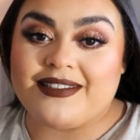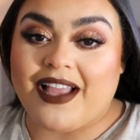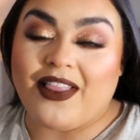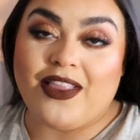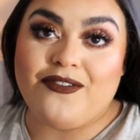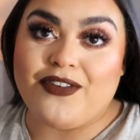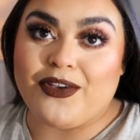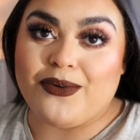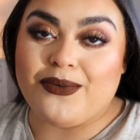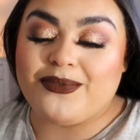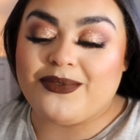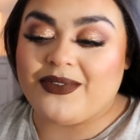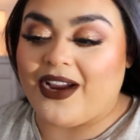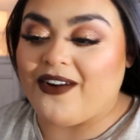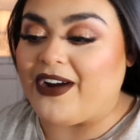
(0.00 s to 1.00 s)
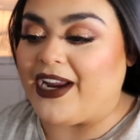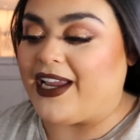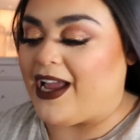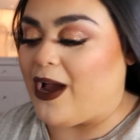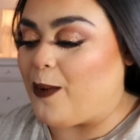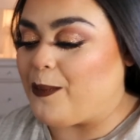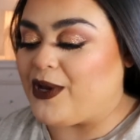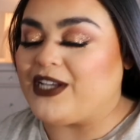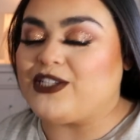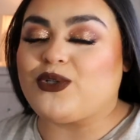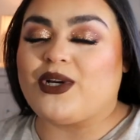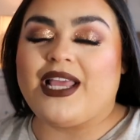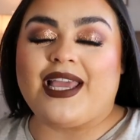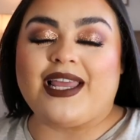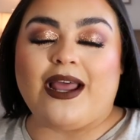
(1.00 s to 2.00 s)
I love you. All right, I hope you
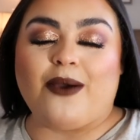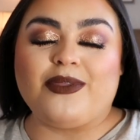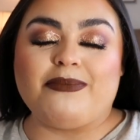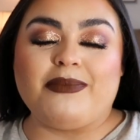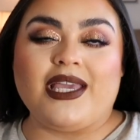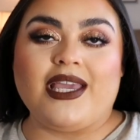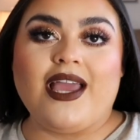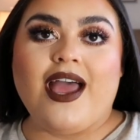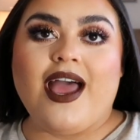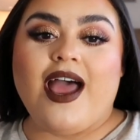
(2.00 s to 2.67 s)
enjoyed hanging out with me.